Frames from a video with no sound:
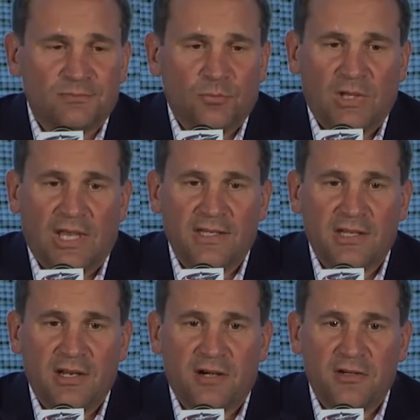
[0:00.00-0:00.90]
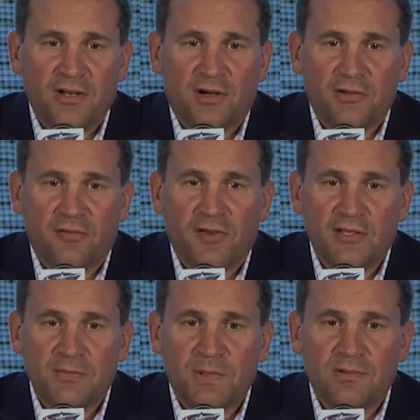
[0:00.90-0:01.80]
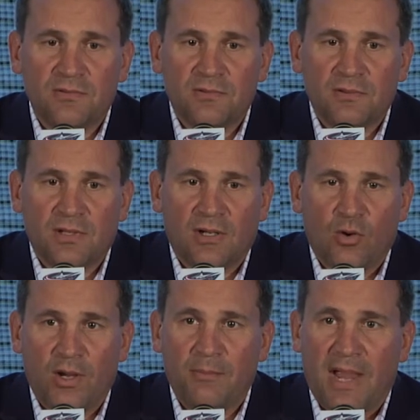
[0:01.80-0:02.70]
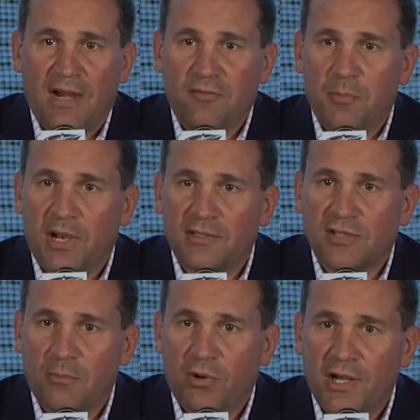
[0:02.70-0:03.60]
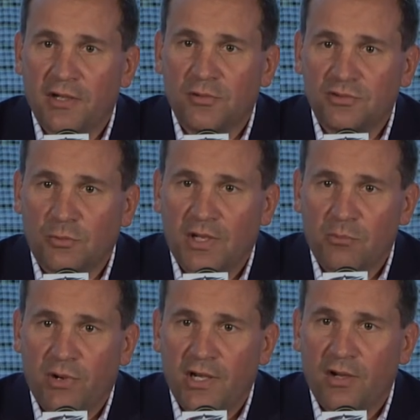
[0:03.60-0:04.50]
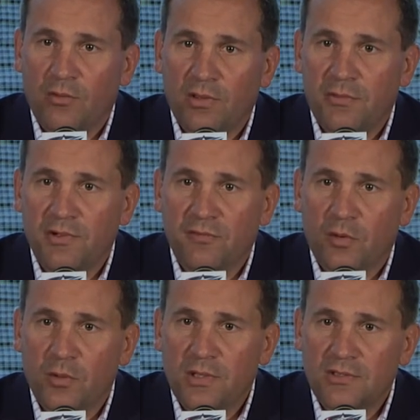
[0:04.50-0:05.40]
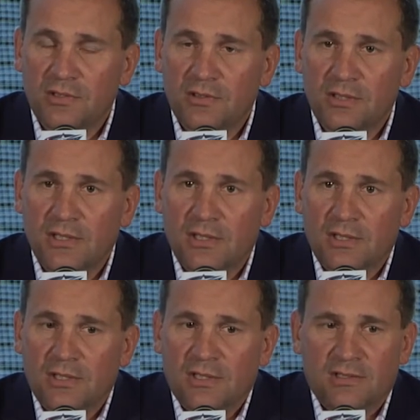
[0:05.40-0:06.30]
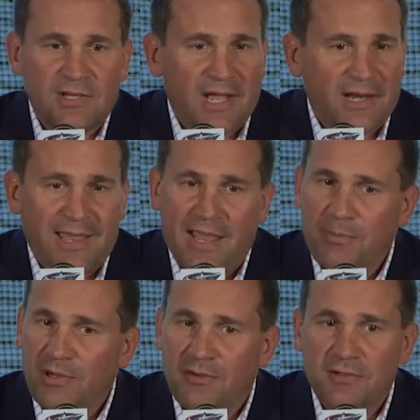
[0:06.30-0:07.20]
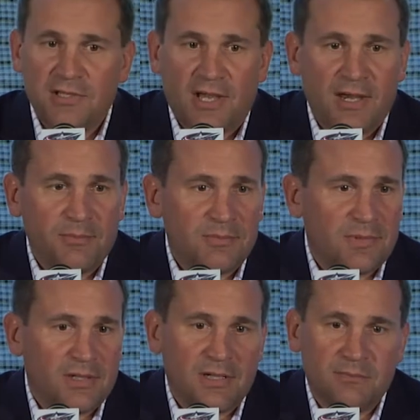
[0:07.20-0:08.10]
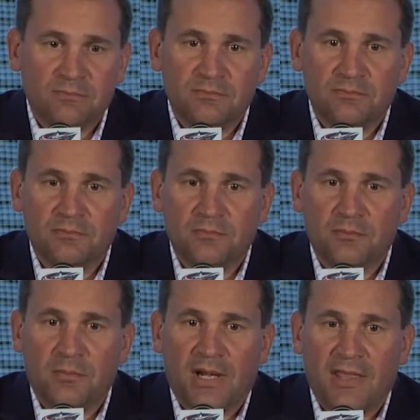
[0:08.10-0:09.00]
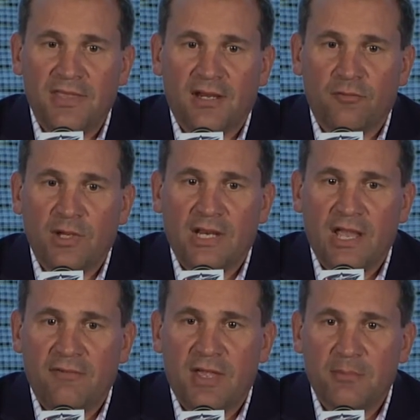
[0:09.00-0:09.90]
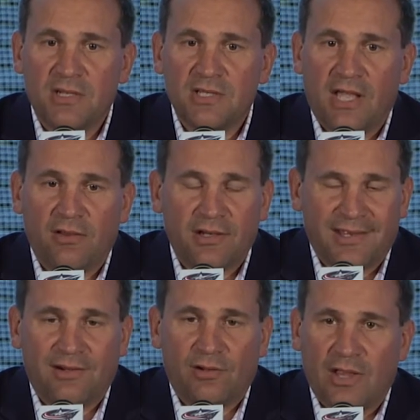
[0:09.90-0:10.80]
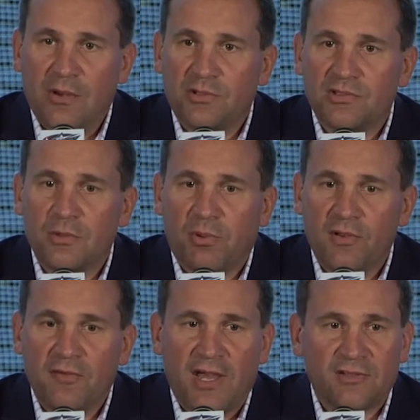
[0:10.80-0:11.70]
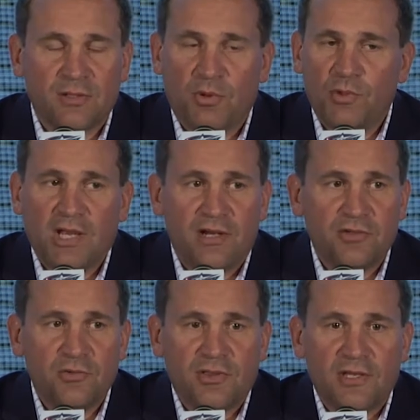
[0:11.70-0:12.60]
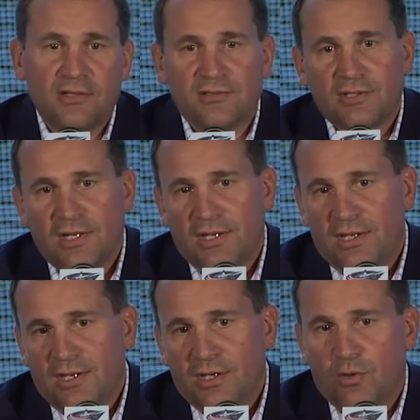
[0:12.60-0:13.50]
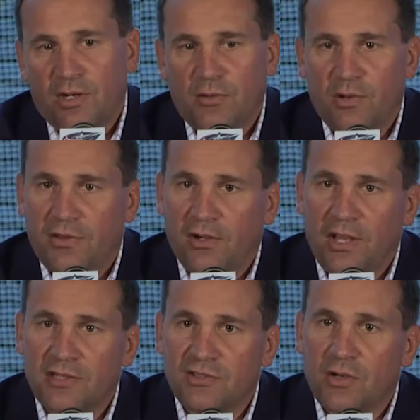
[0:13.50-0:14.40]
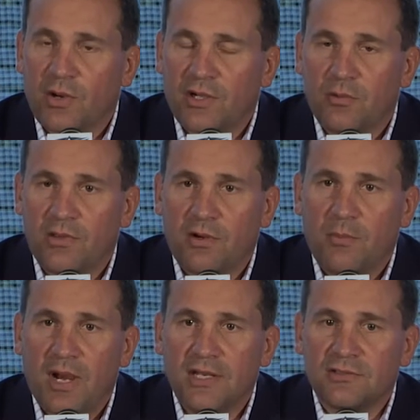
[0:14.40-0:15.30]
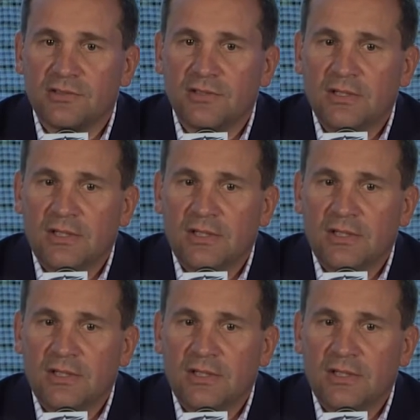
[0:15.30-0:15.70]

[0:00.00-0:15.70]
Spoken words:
We'd like to get our defensemen going back for pucks on breakouts so we can break out with three forwards. It's not going to happen every time, but I think if we can have that mentality, that'll allow us to play faster. But we got to do things quicker with our legs and quicker with our minds.